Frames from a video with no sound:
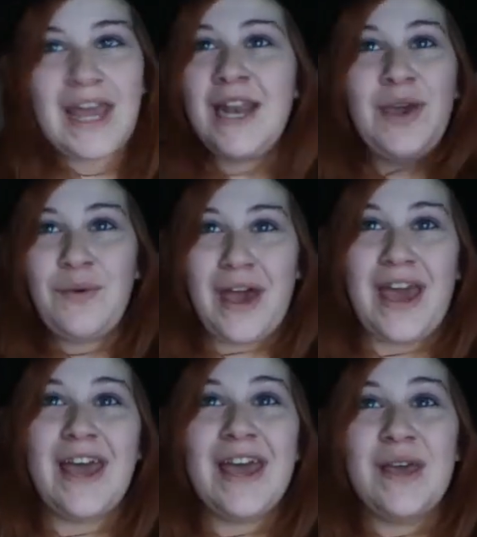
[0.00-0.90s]

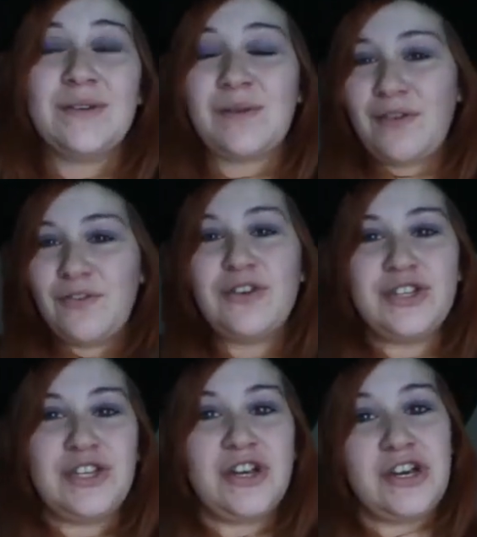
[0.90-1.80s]
Anyway, it was my
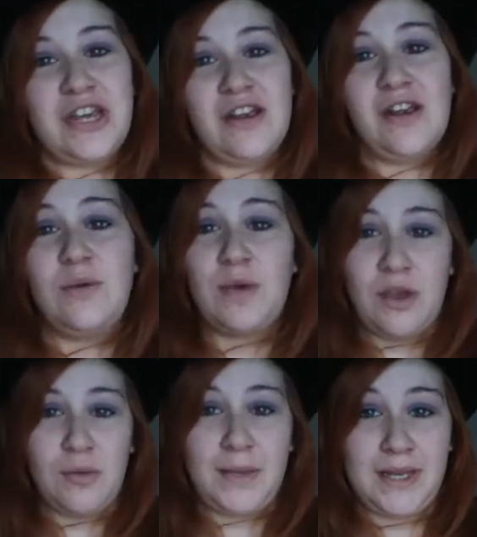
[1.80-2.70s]
first year here in
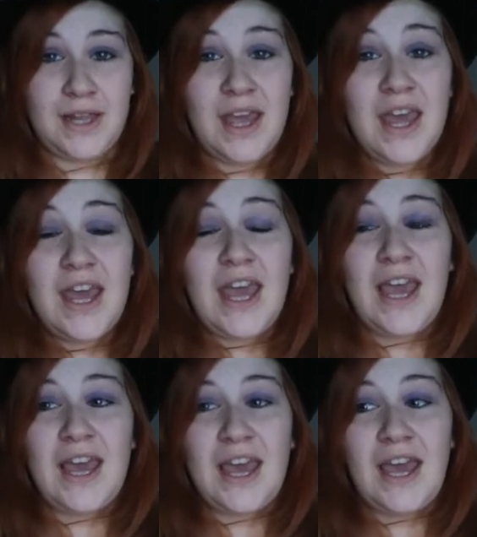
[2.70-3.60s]
Wyoming
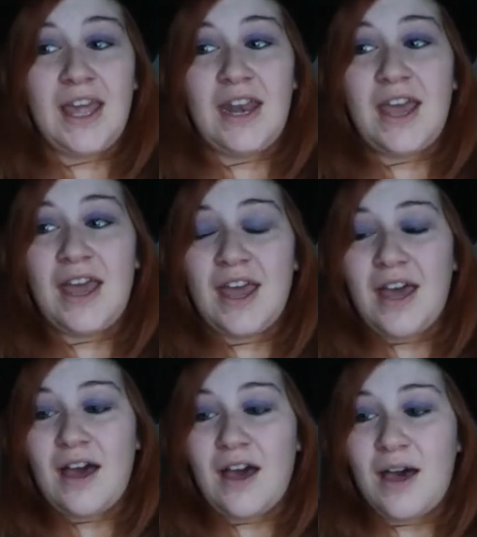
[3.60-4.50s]
and
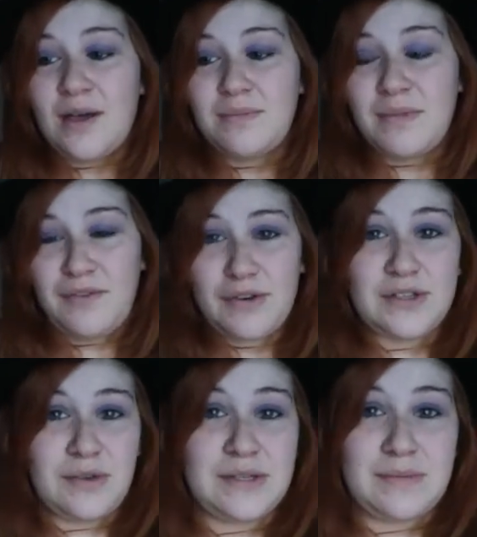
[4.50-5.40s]
uh, my
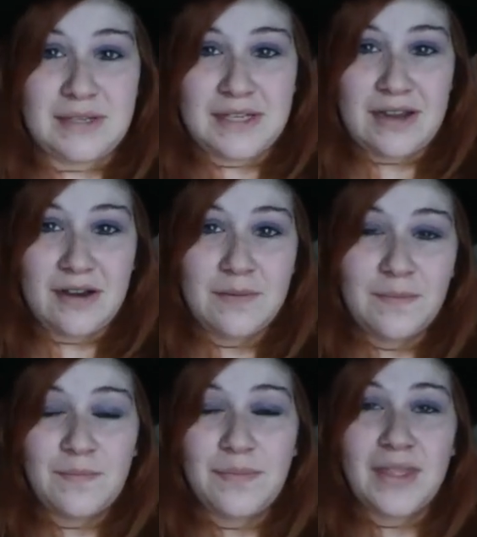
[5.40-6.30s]
first Christmas here.
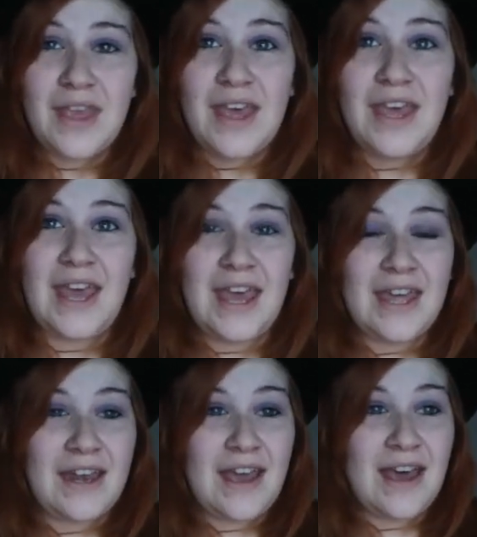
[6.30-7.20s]

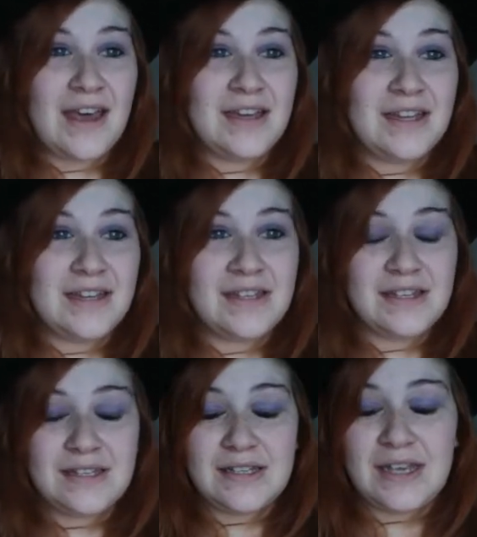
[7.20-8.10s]
And uh,
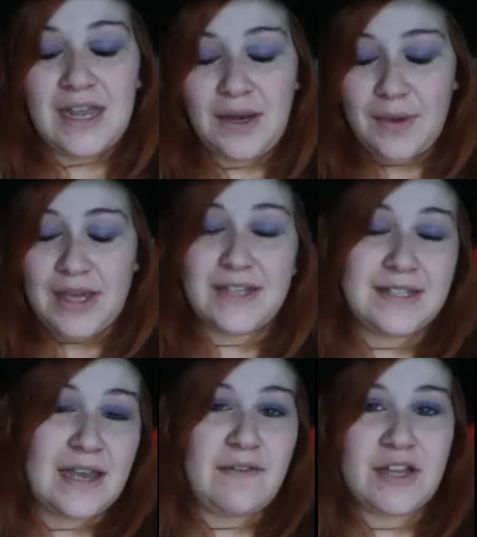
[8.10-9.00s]
anyway,
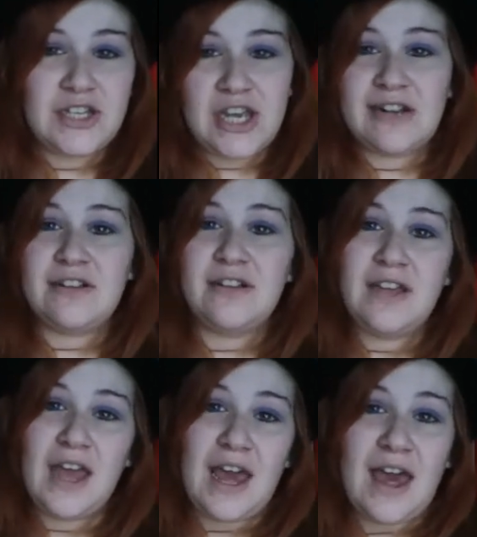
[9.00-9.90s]
Sci-Fi Channel
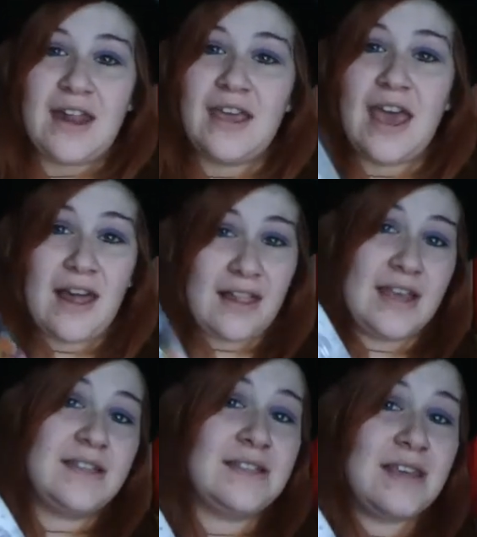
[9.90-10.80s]
had
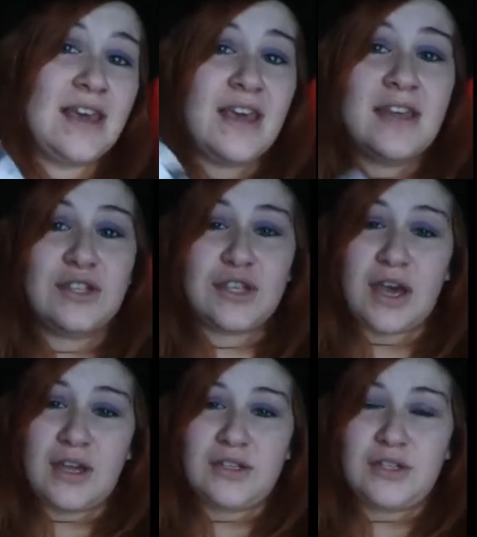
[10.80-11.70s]
Alice,
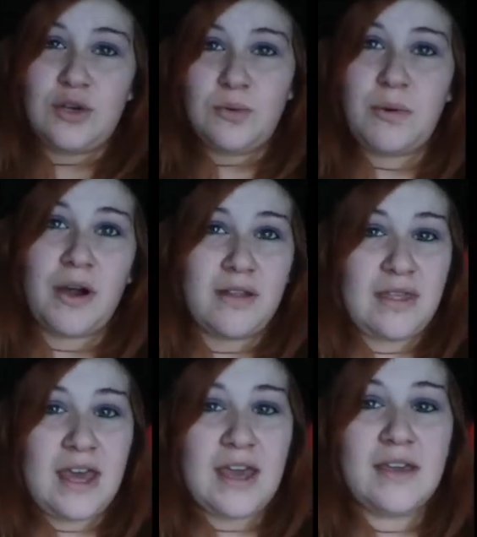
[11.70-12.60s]
a uh, two-part
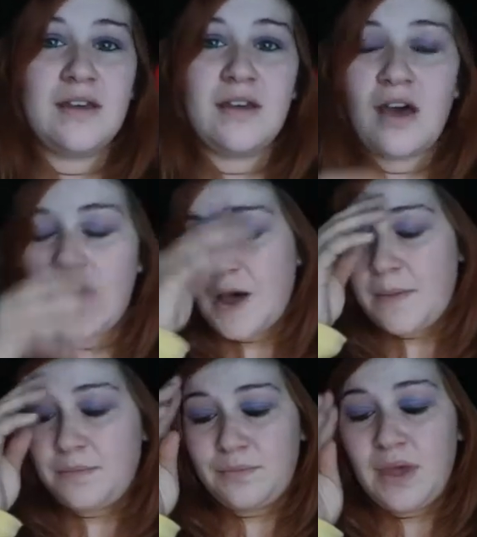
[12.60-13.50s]
thing.
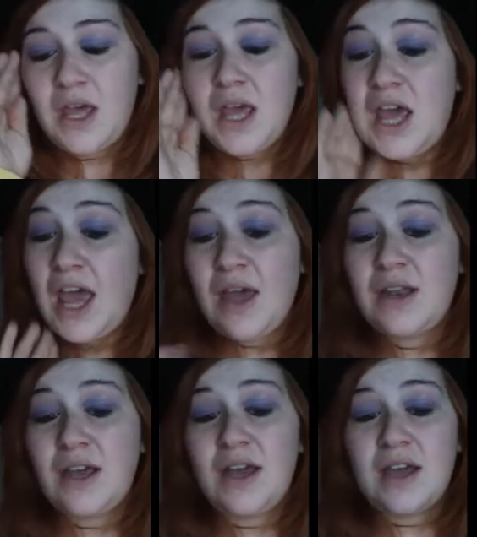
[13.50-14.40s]
Um, and